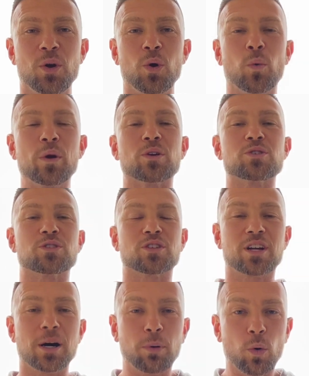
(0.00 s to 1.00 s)
We are just a
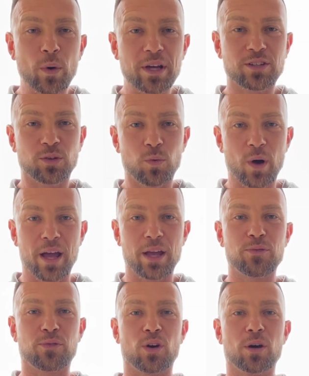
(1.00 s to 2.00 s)
couple weeks
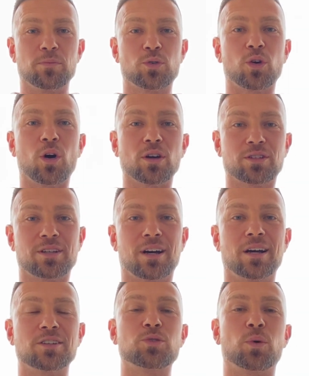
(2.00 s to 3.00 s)
away from
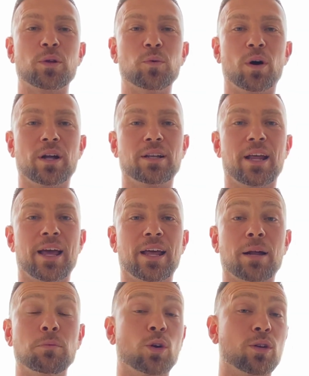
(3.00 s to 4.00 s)
CON21,
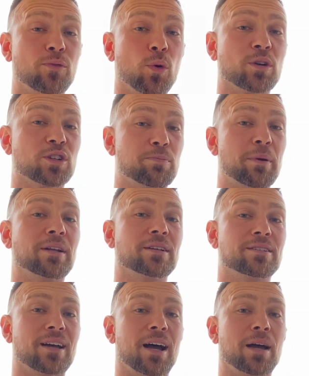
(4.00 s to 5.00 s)
and I'm looking forward to spending
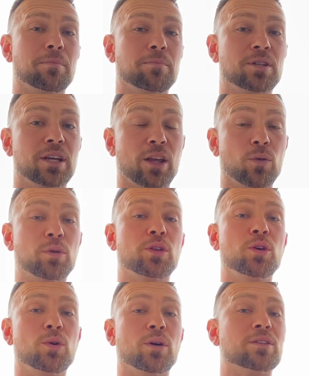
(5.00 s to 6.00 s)
time together with
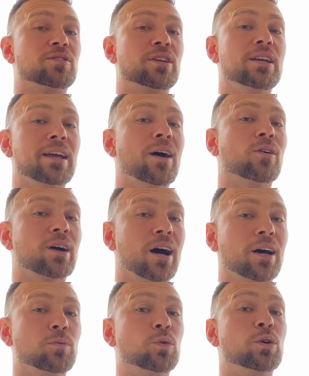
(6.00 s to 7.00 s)
you and seeing how
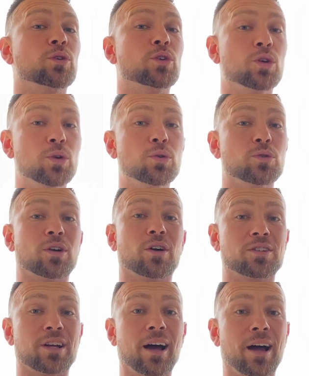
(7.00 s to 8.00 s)
God will use
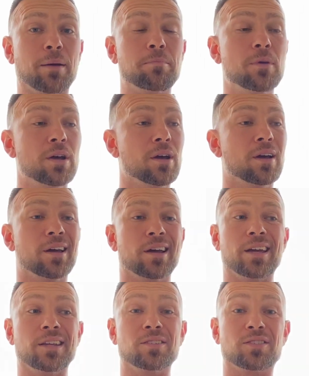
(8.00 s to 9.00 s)
our time
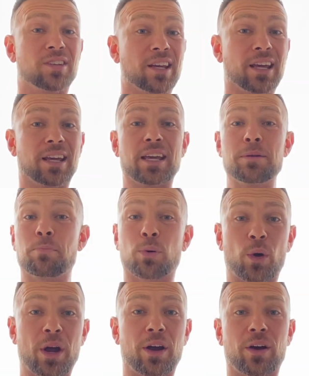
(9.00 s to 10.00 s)
in singing, in
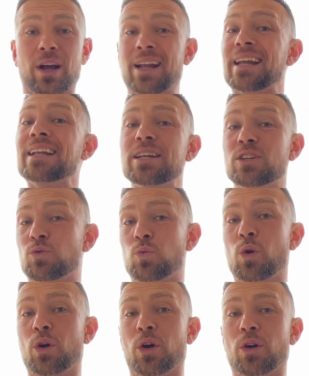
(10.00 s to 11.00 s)
prayer, and in His
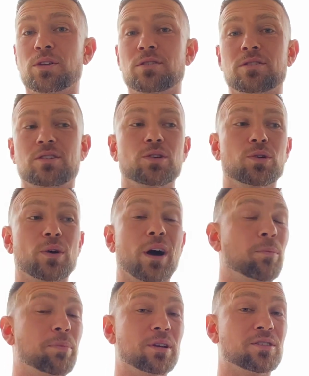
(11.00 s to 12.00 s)
Word to
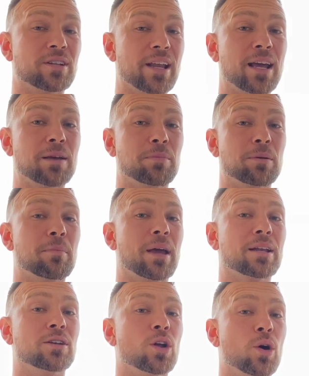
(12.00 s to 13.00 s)
help His name be
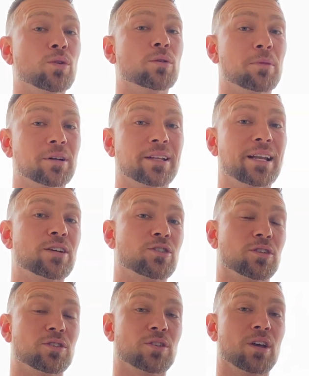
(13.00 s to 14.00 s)
made known among the
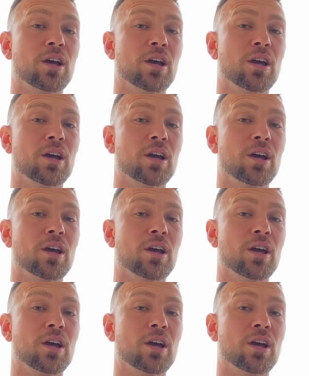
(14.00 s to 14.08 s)
nations.